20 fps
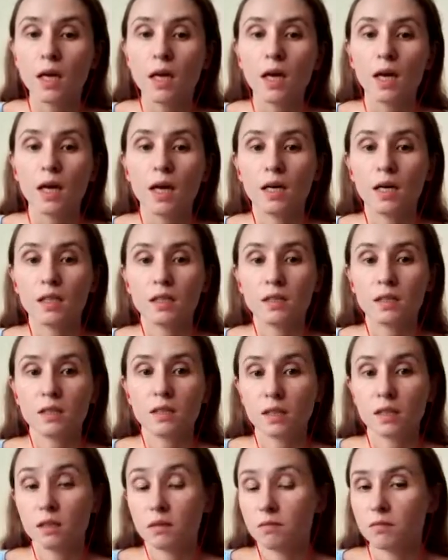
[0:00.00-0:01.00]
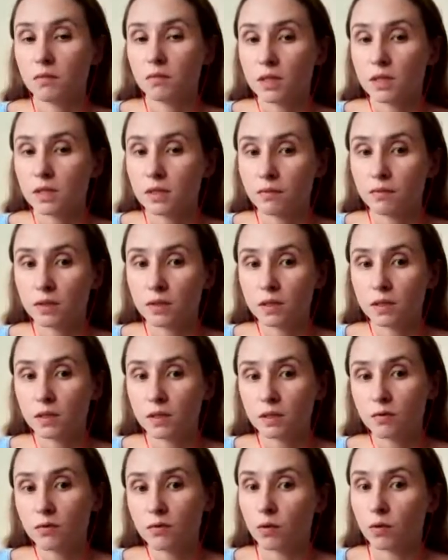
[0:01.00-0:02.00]
And there are different
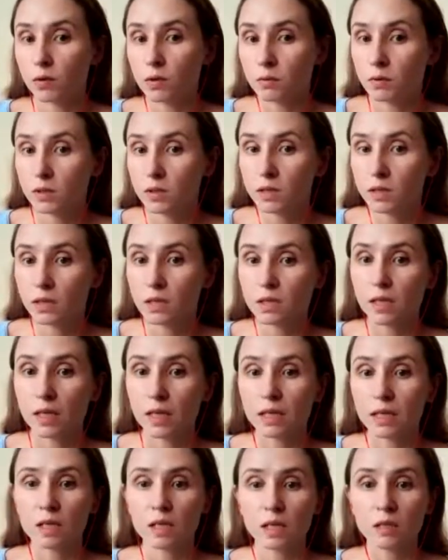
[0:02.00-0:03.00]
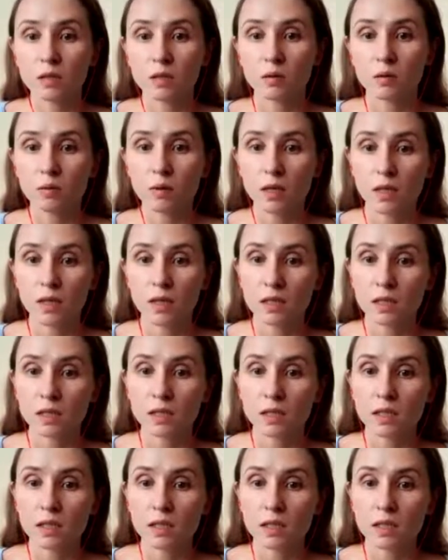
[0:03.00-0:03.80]
forms like yes, right,